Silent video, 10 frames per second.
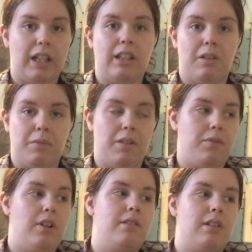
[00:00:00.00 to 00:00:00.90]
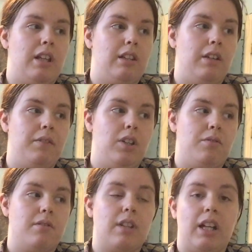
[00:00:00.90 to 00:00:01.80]
I love my friends and I love
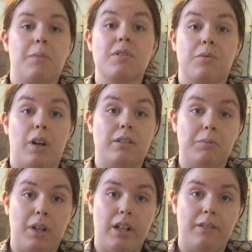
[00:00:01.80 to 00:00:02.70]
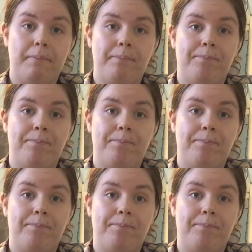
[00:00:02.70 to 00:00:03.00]
those that I'm surrounded by.